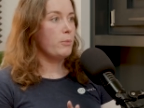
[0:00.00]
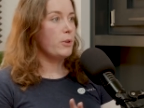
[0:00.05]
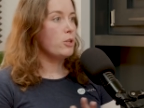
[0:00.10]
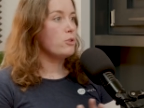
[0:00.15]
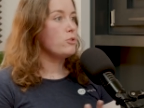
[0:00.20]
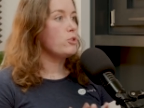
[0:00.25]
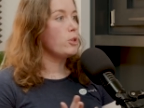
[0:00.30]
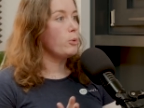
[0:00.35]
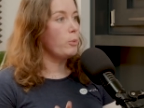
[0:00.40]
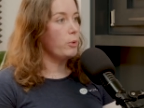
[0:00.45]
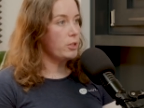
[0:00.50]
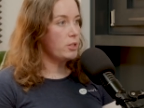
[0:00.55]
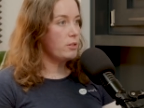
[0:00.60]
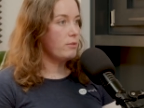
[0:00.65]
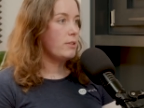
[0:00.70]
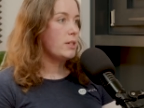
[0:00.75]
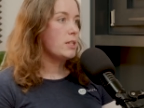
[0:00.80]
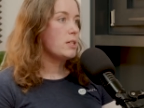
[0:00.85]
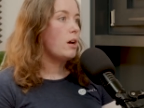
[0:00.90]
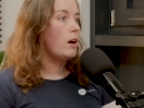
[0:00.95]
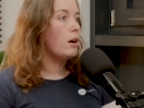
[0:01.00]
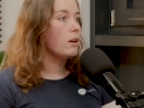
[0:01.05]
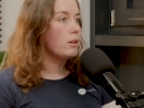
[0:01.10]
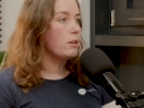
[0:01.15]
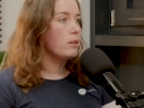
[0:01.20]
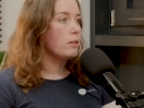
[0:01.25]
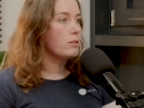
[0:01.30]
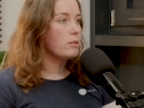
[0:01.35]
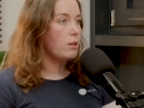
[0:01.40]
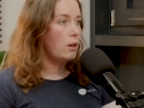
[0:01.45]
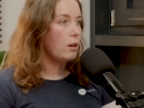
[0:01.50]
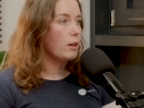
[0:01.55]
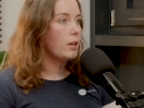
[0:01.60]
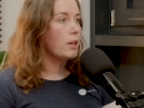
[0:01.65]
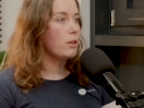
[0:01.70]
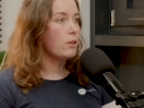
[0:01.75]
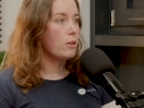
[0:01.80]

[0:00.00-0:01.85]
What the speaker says: but you do want to target